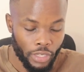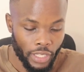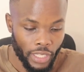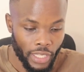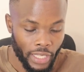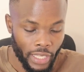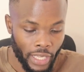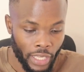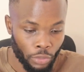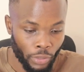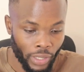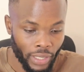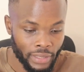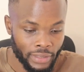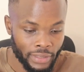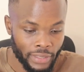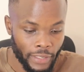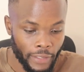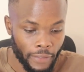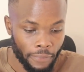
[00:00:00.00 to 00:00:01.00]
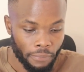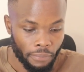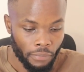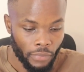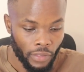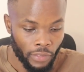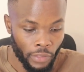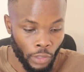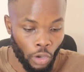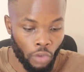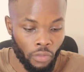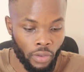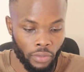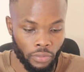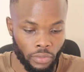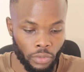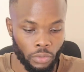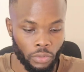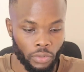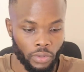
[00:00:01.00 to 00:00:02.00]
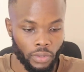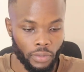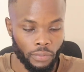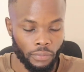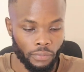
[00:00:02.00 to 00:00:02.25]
here you can see the overview.